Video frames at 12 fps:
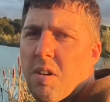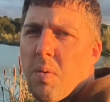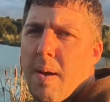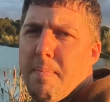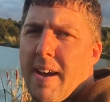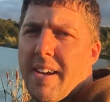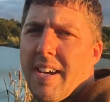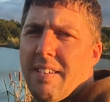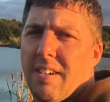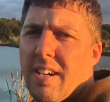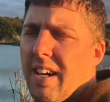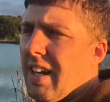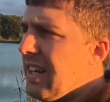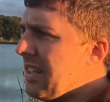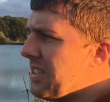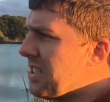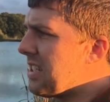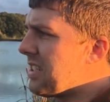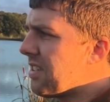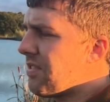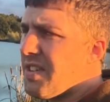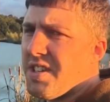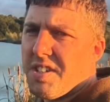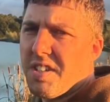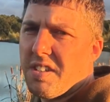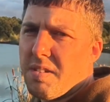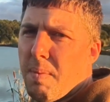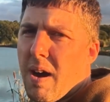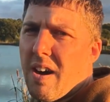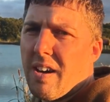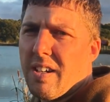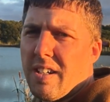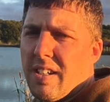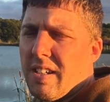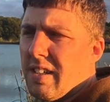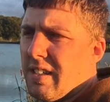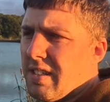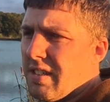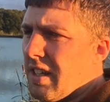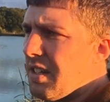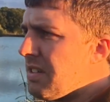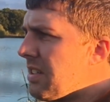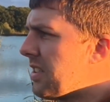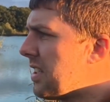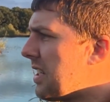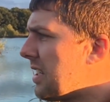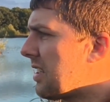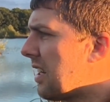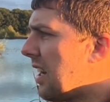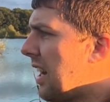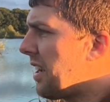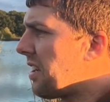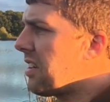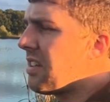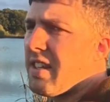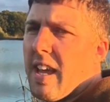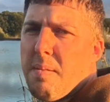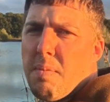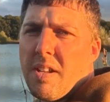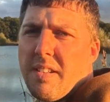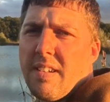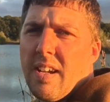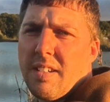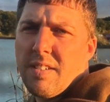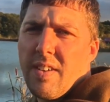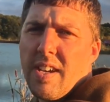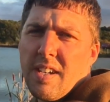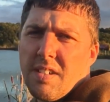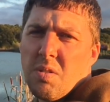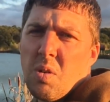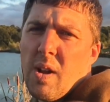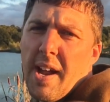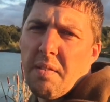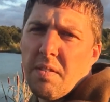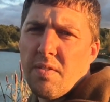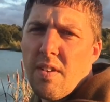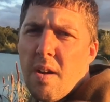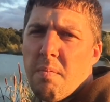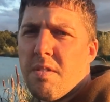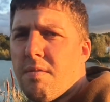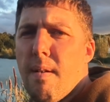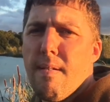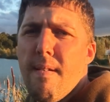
her way back now. She's just finished at the spa, so she's had a good day by the sounds of it, because all I had on the phone was